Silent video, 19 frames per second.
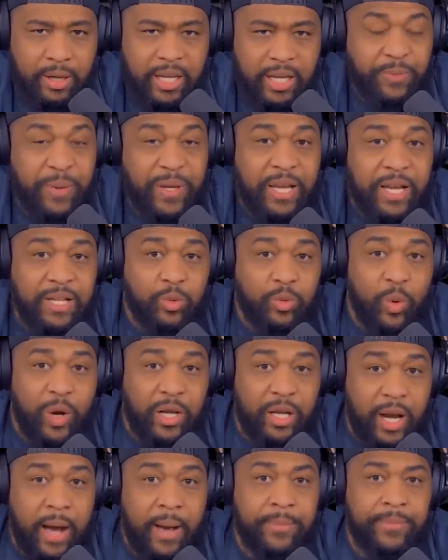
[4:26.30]
It's because
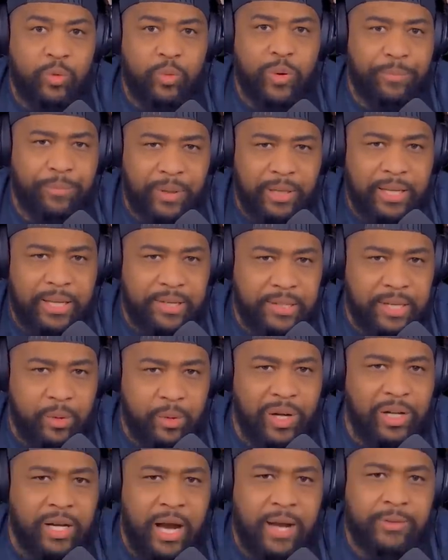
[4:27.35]
what comes with
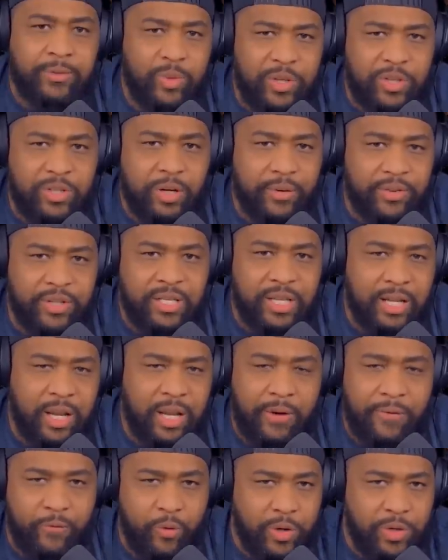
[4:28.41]
policing, what comes with service and
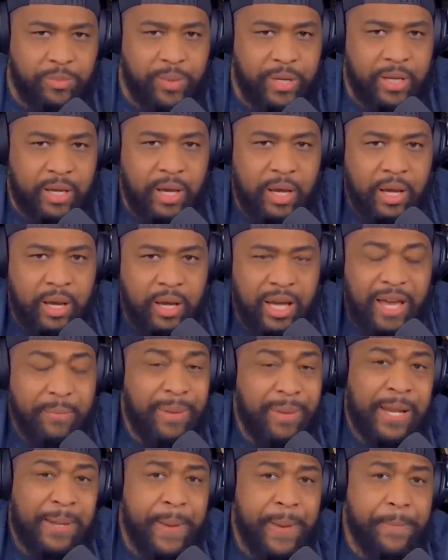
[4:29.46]
law enforcement,
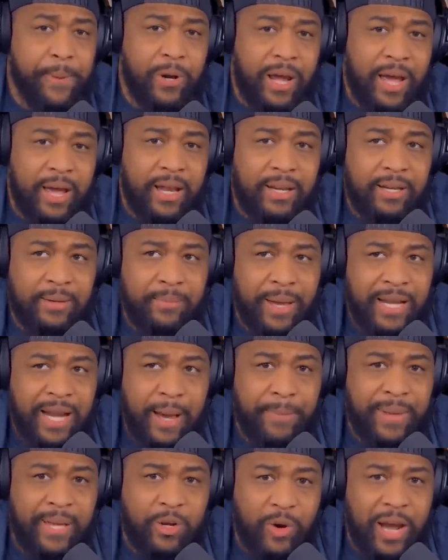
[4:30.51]
and many people that may
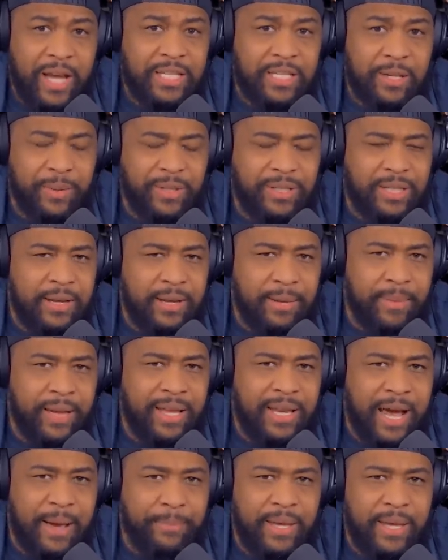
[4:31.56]
not be crazy, but they
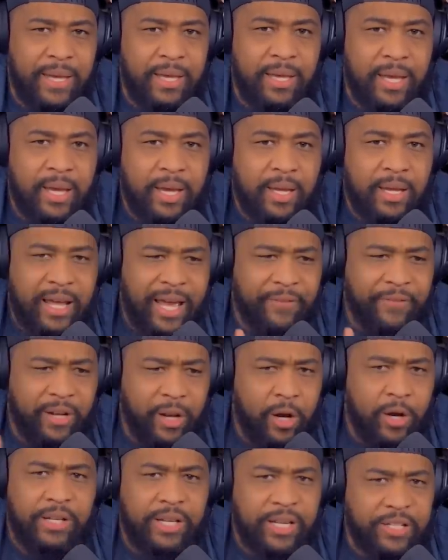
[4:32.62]
may not be, they have a
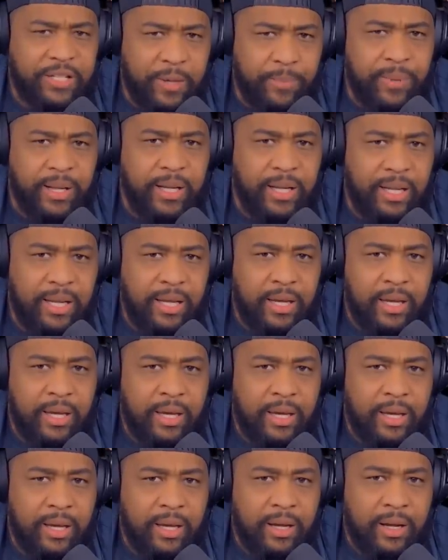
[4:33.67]
learning disability
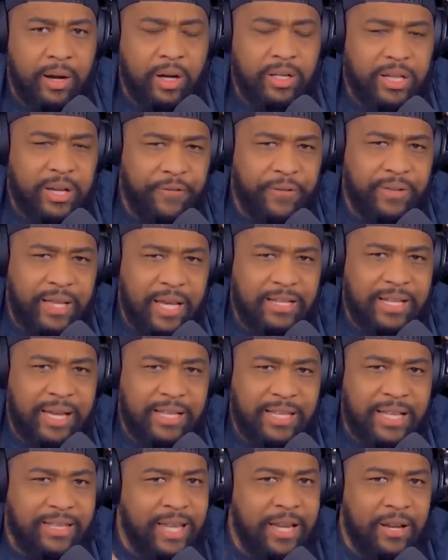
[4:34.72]
or different things
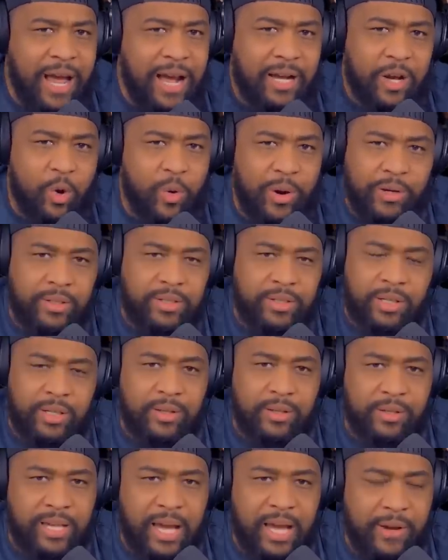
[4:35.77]
like that. They're not going
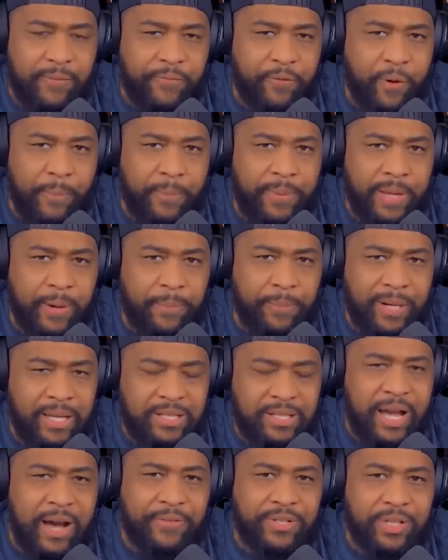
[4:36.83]
to sign up for being a
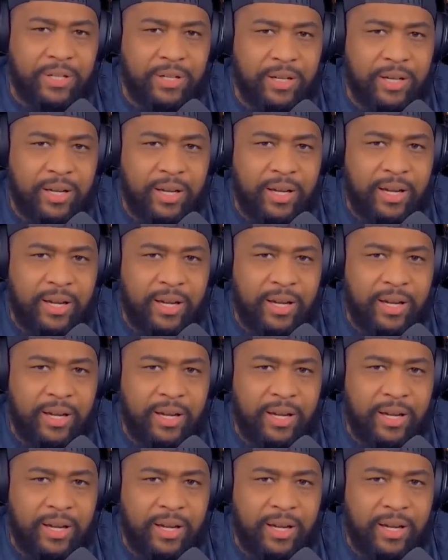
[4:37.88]
police officer.